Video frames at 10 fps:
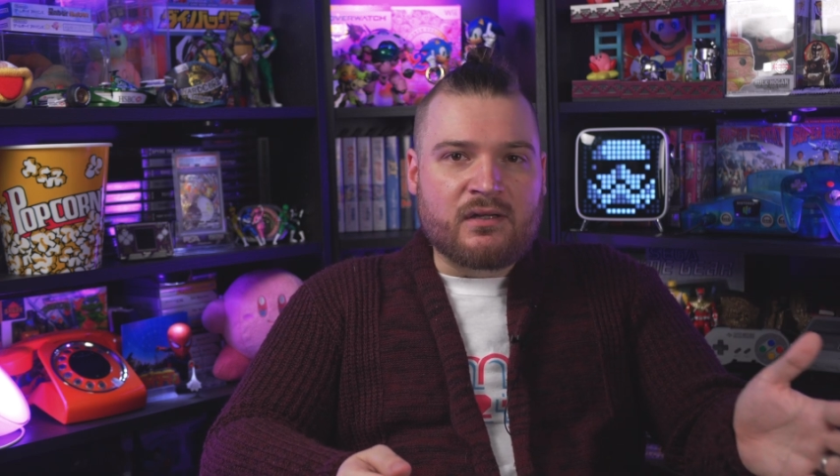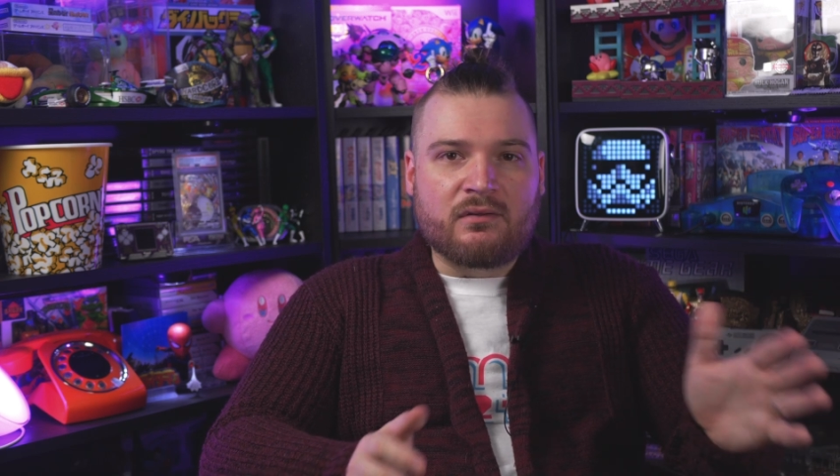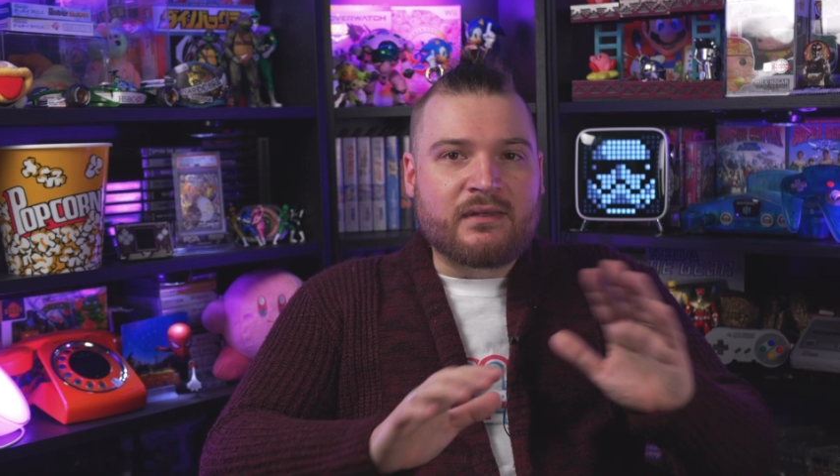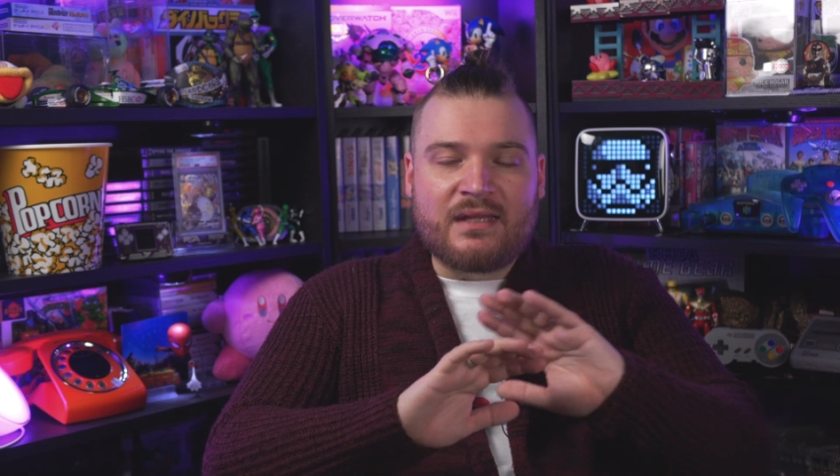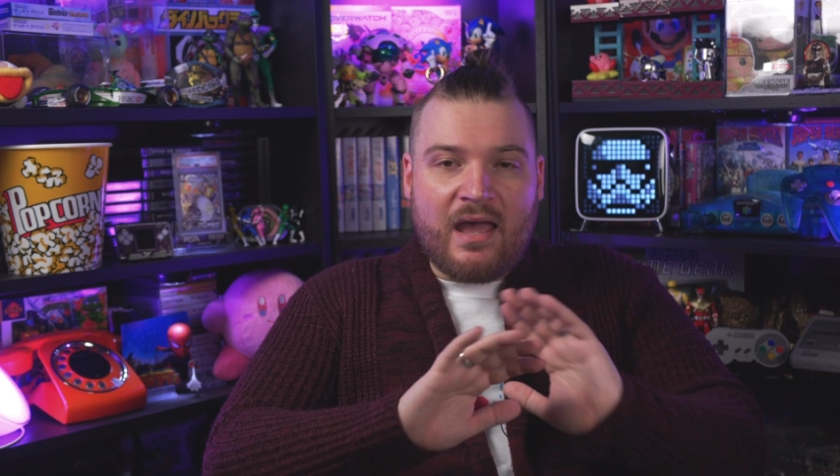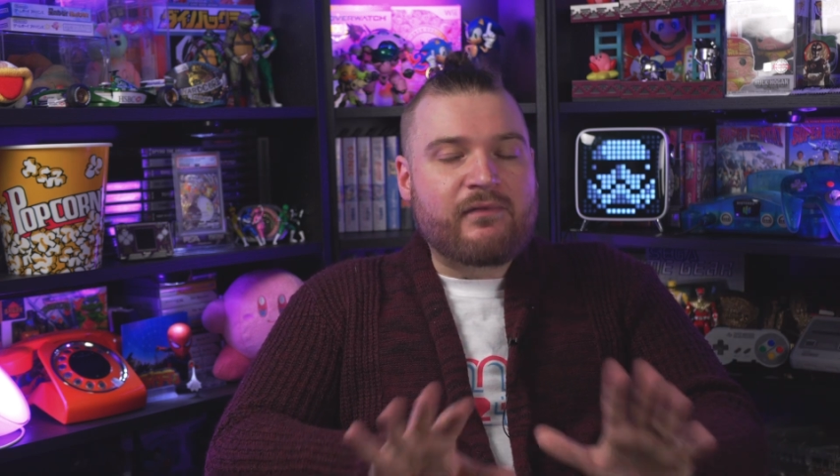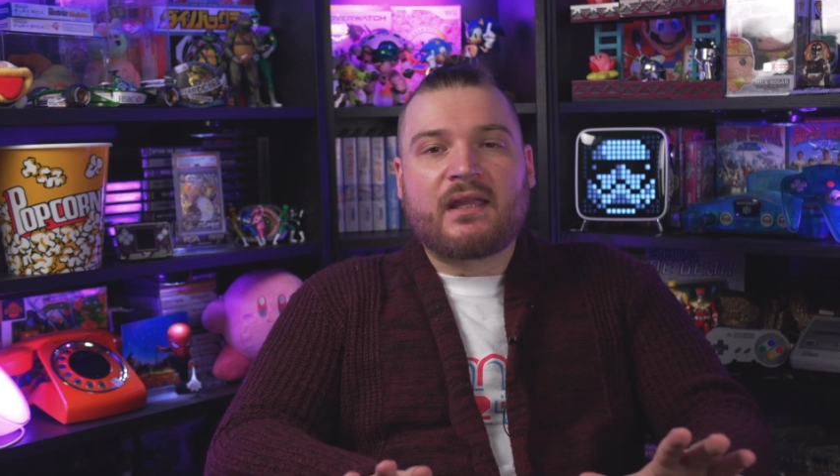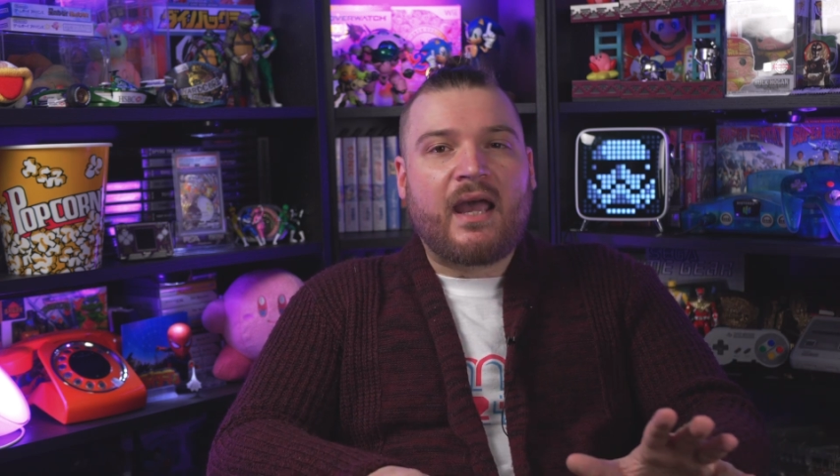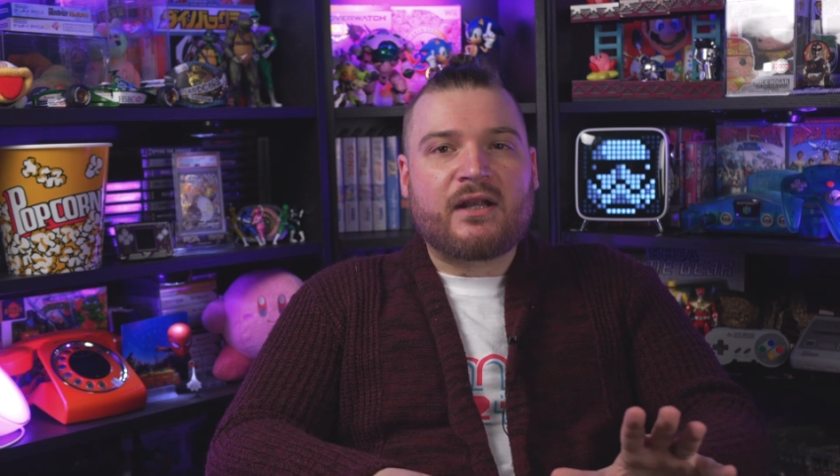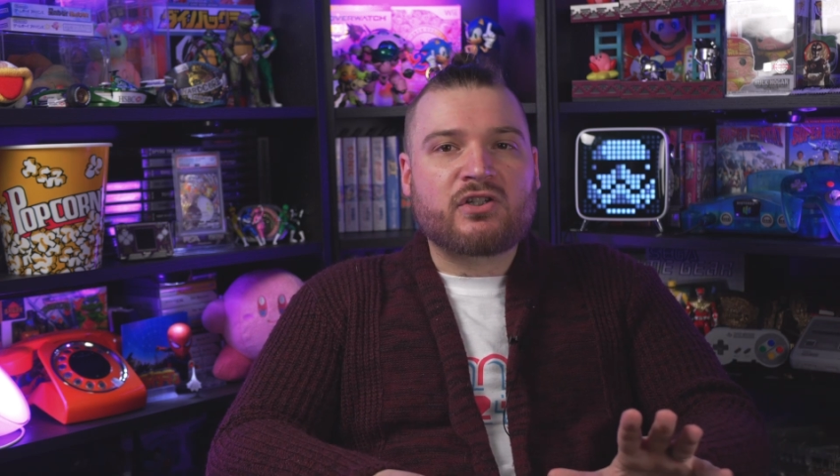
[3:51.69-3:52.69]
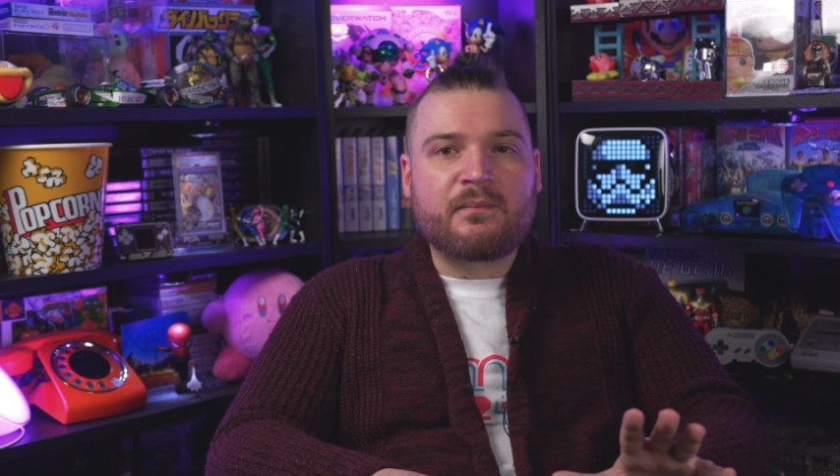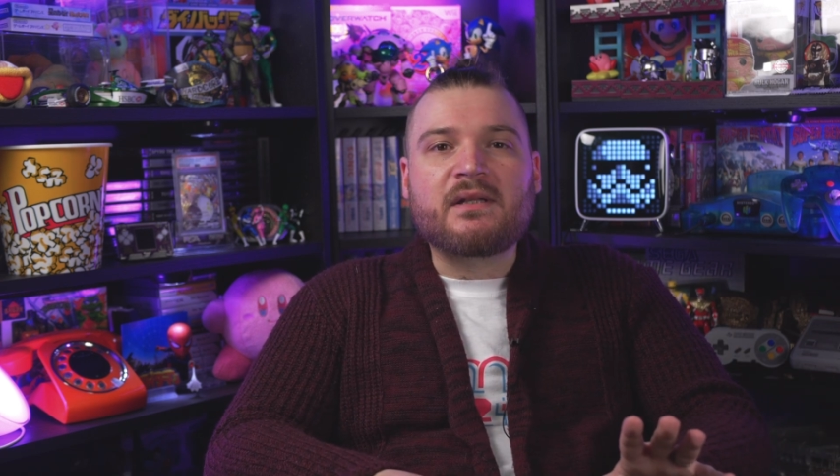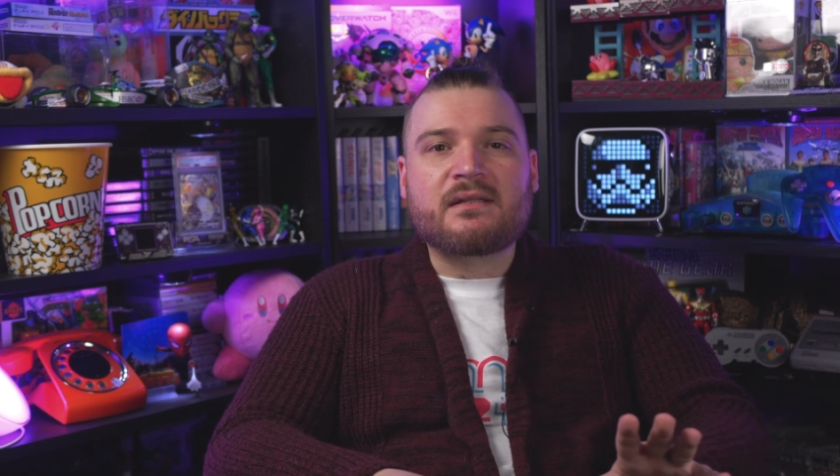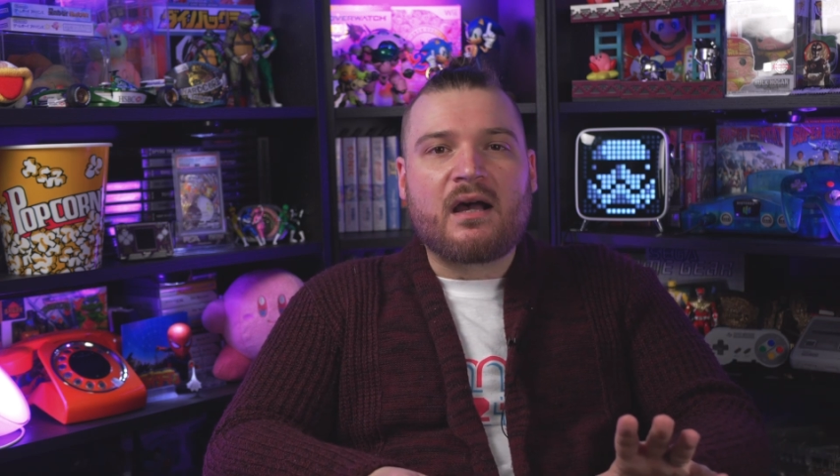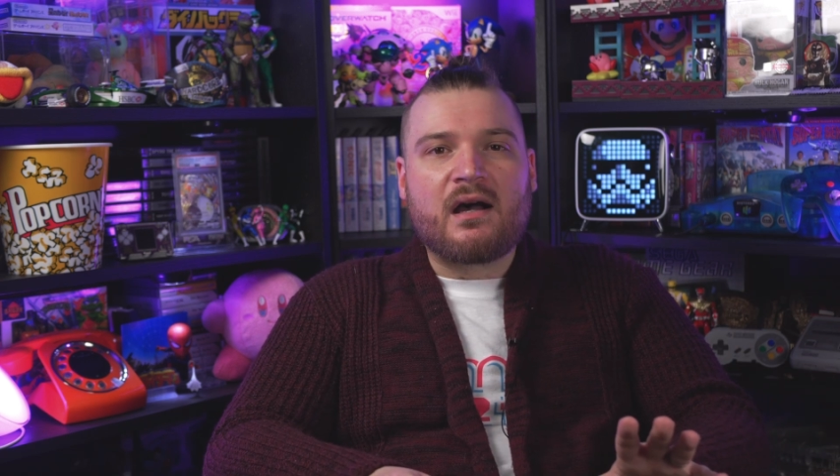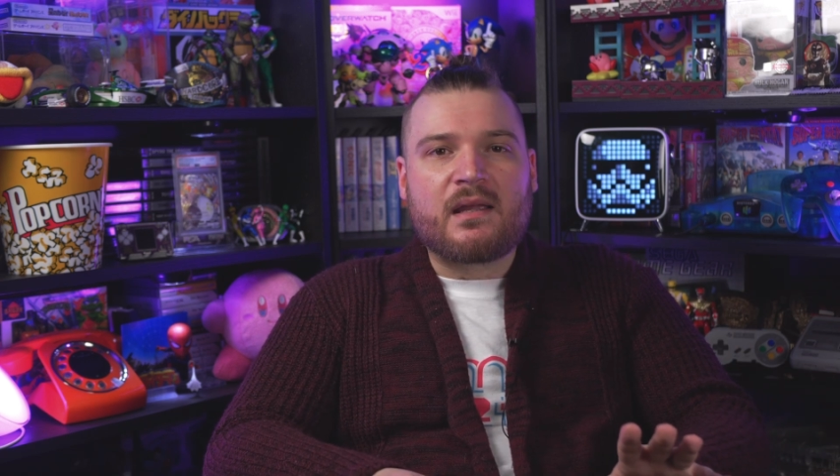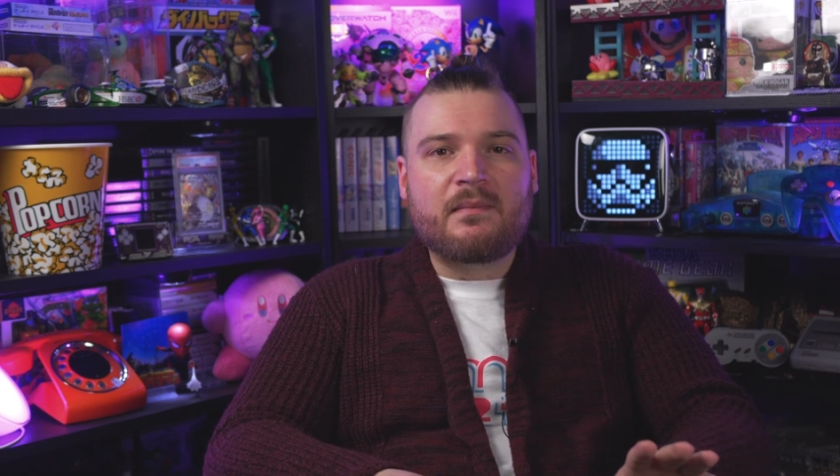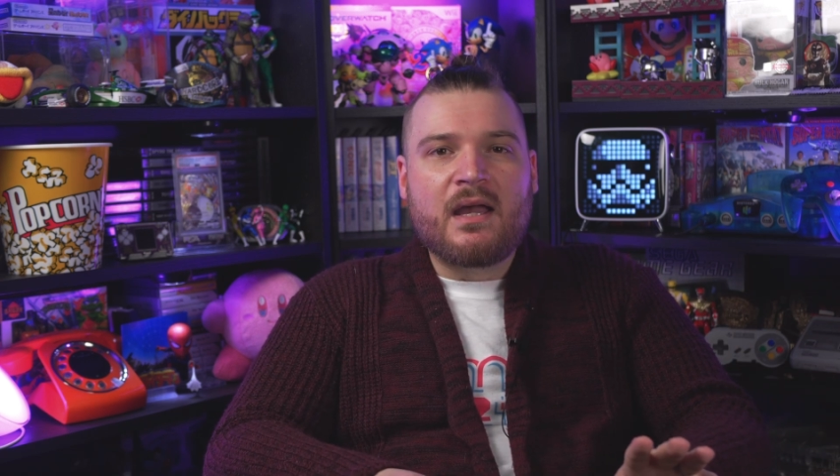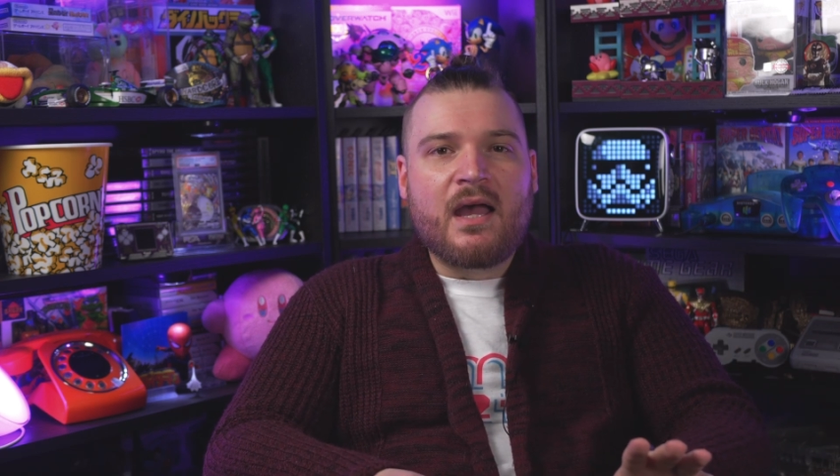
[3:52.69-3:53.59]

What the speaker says: you'll never catch up in time,